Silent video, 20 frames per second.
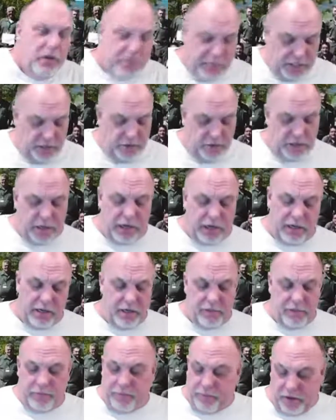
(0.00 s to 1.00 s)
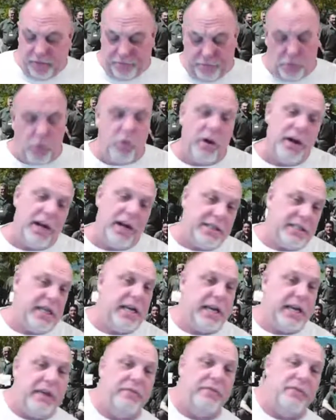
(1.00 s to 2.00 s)
So for one, I
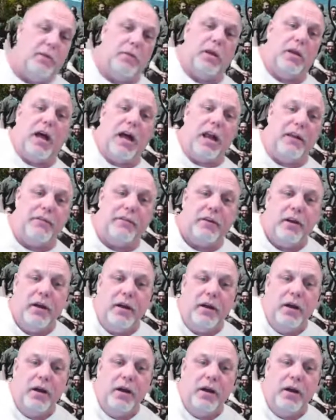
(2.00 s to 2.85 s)
say give them life.